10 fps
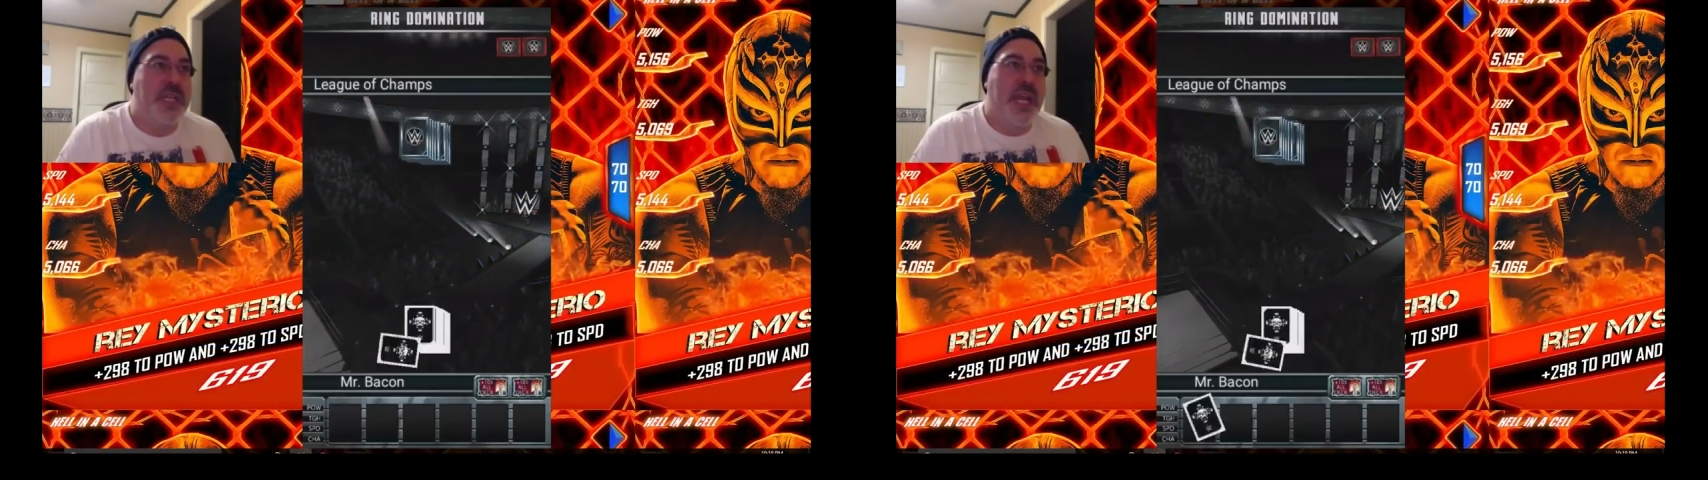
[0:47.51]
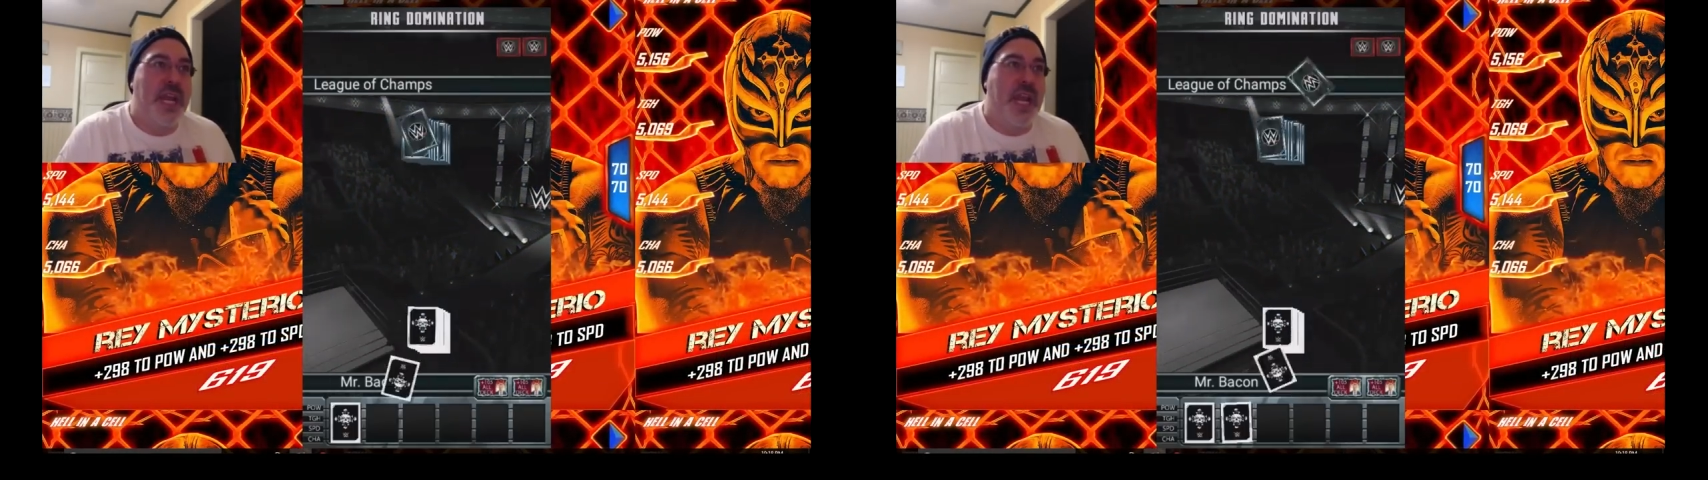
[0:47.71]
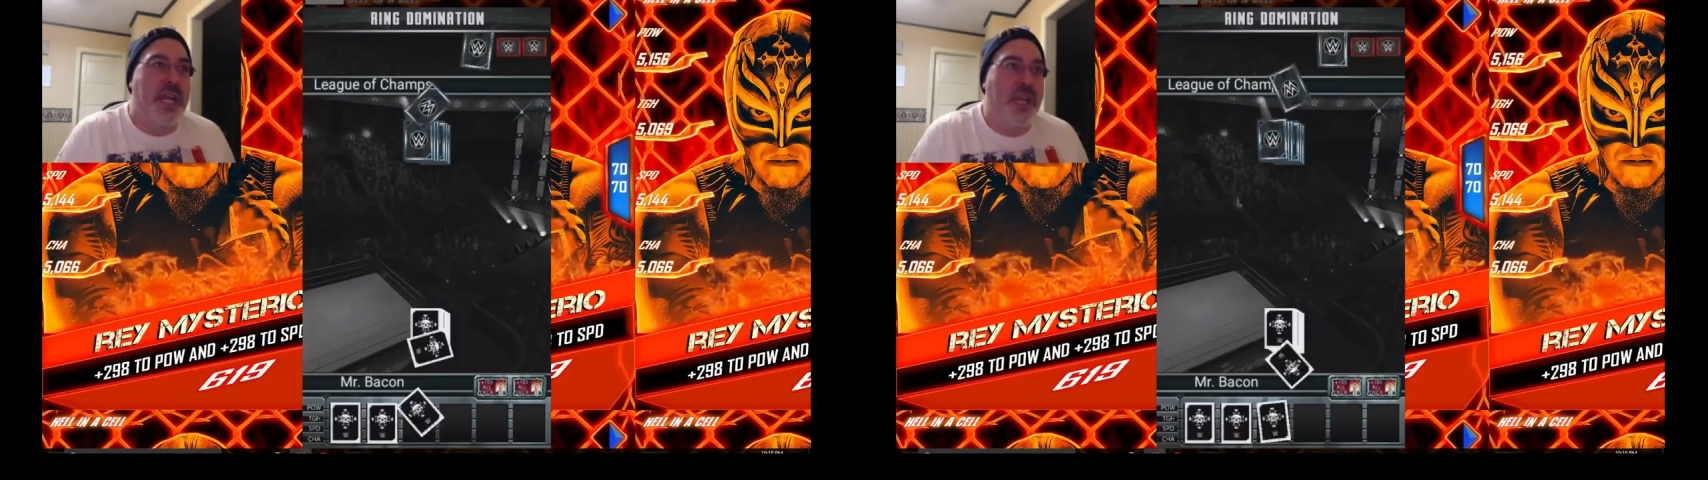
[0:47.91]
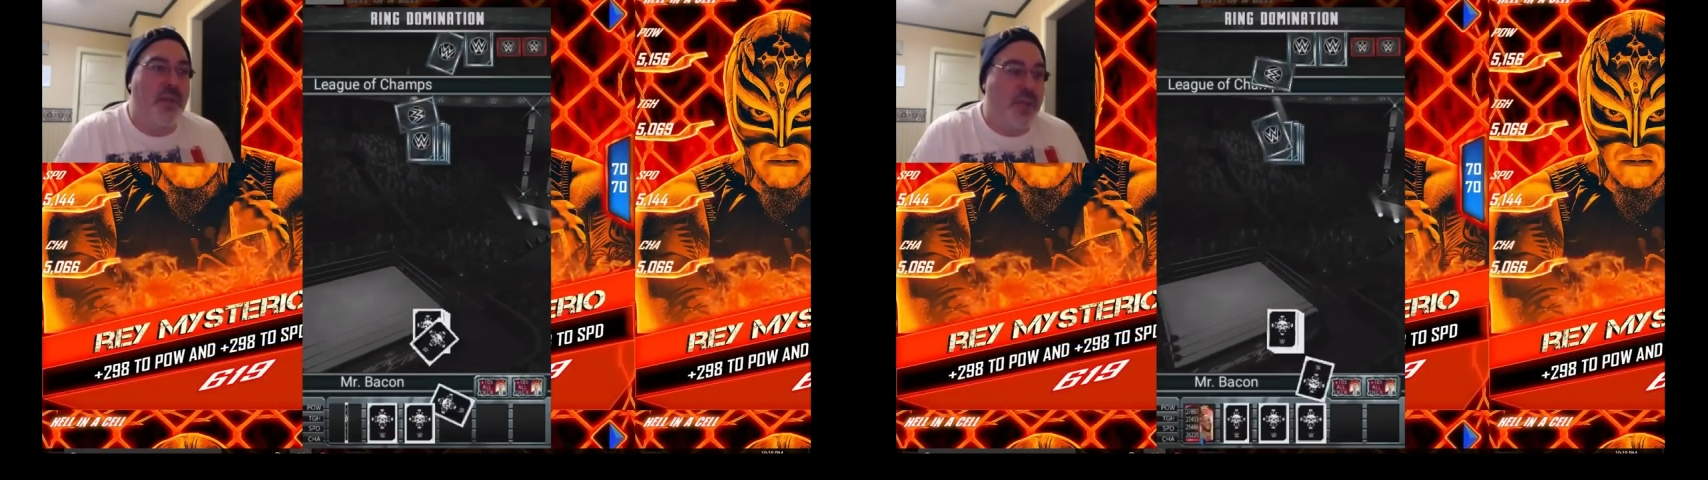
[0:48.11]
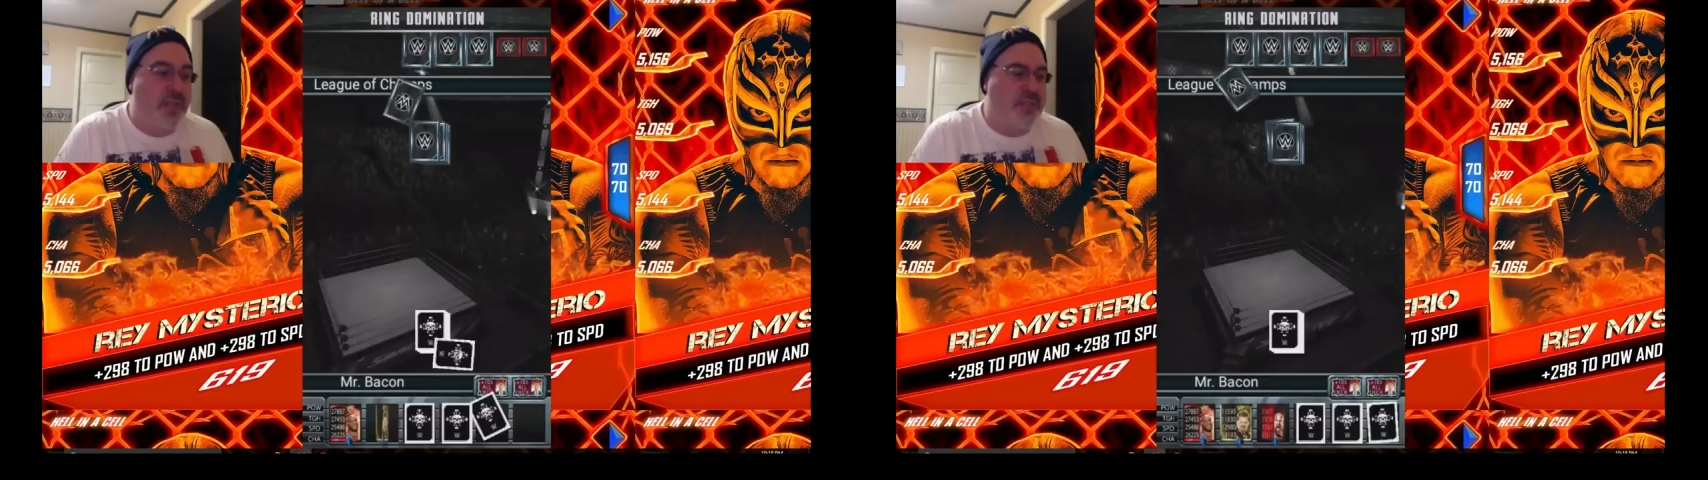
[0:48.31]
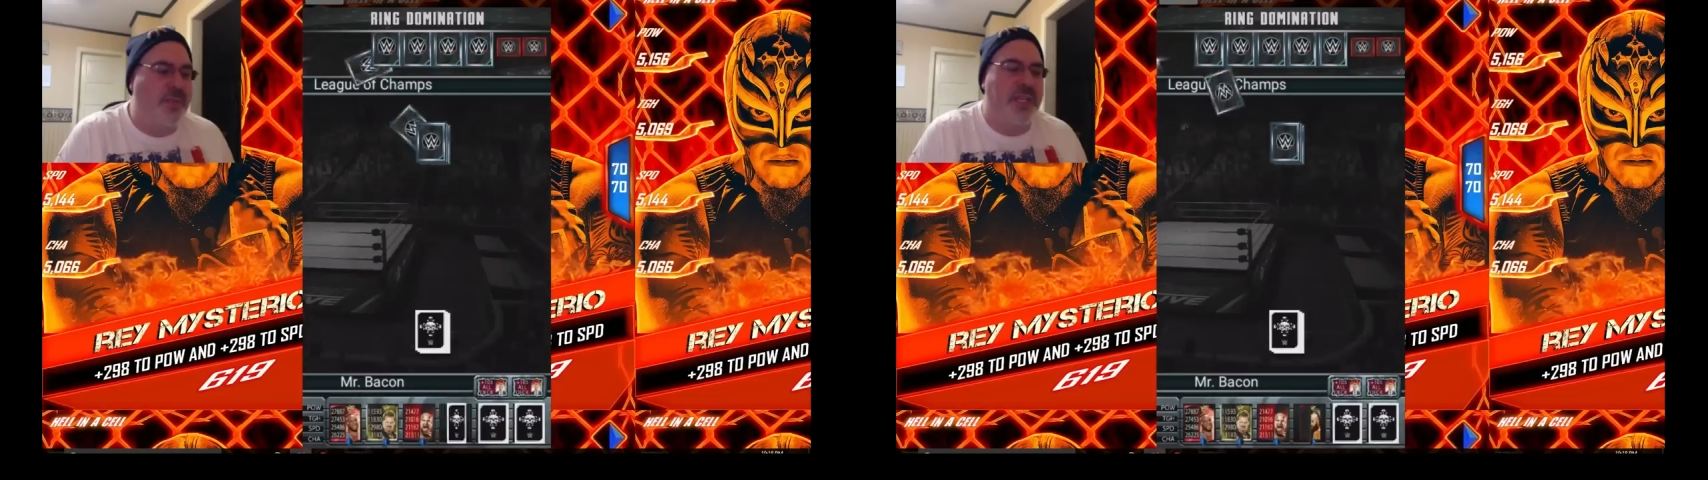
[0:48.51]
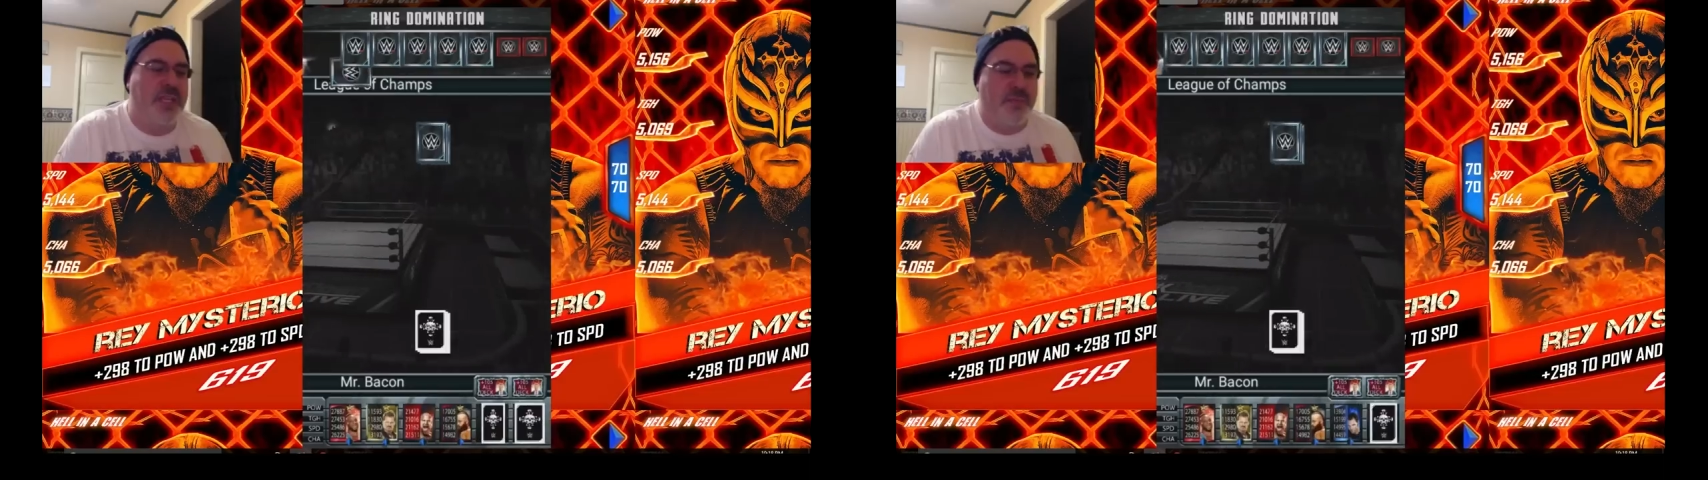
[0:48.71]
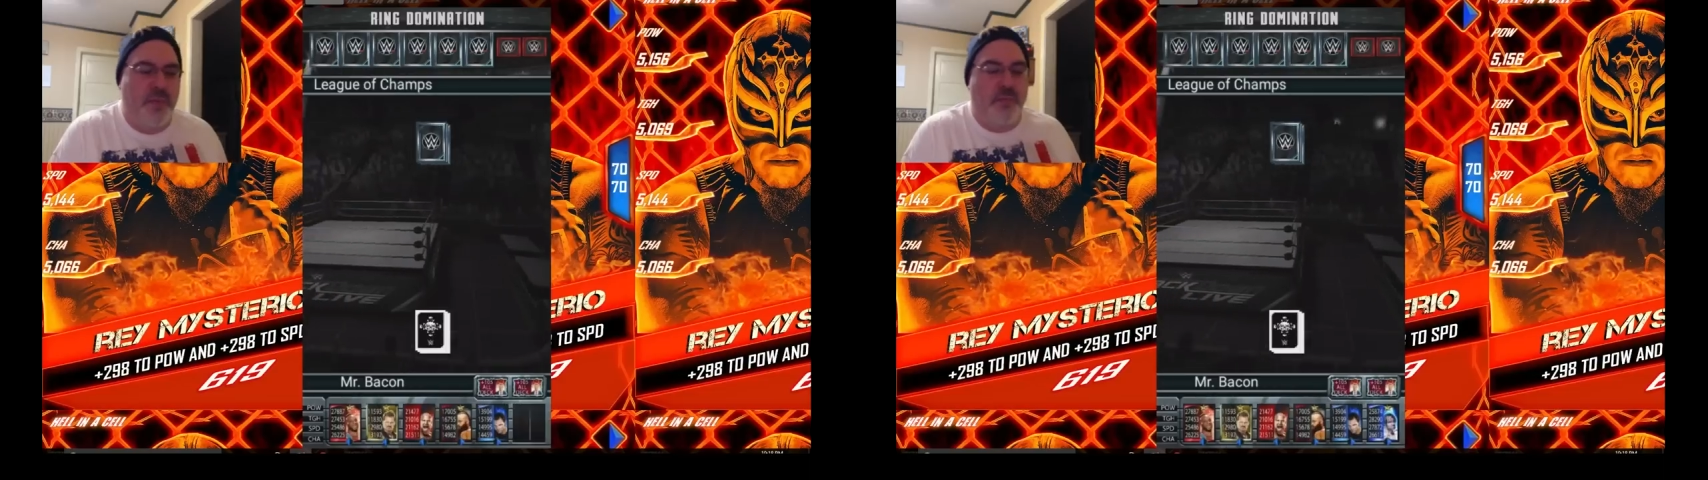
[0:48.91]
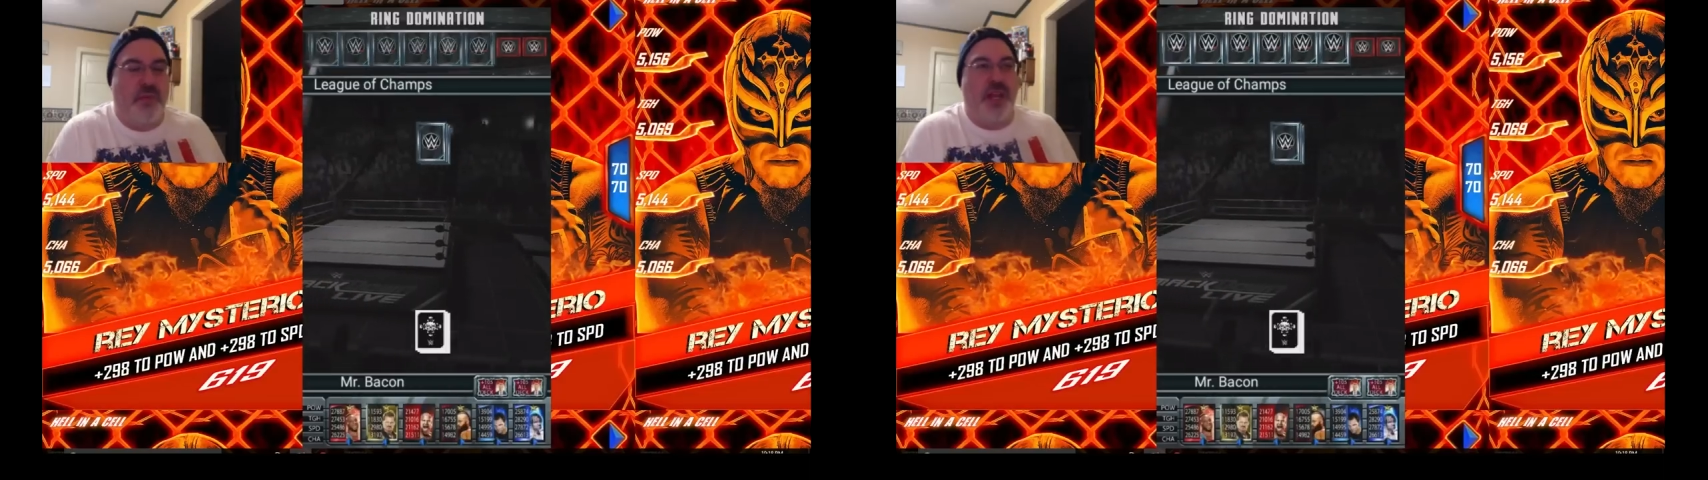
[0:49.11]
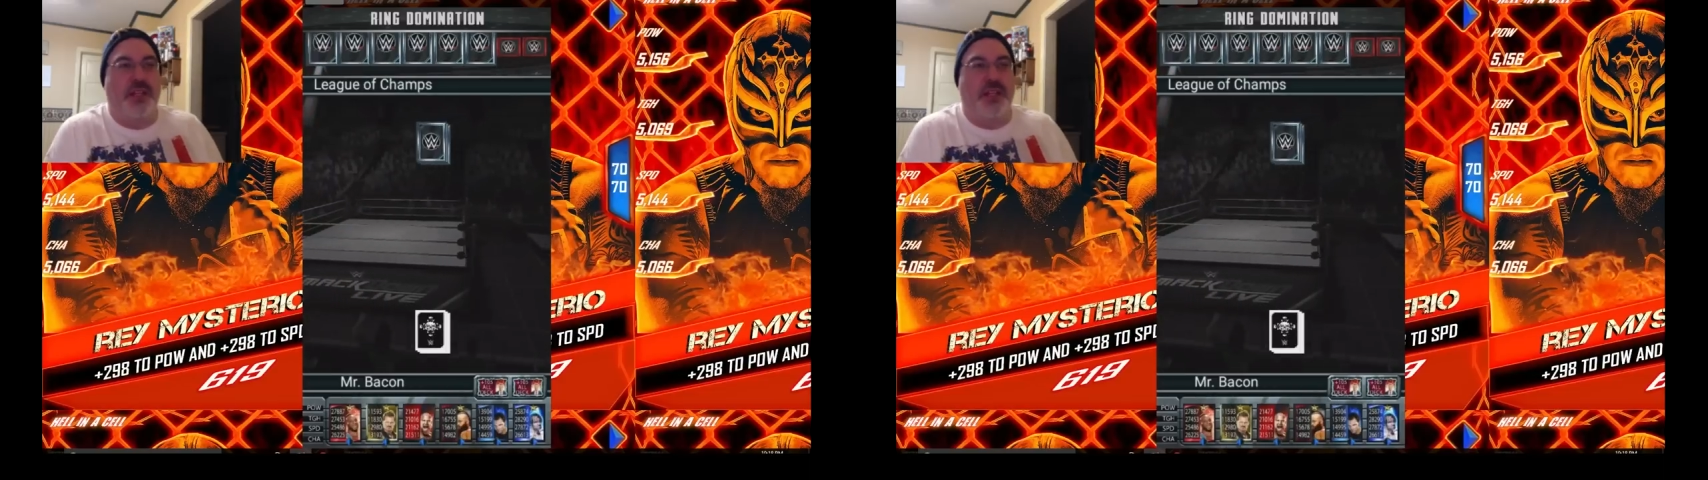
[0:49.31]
And somebody's been brought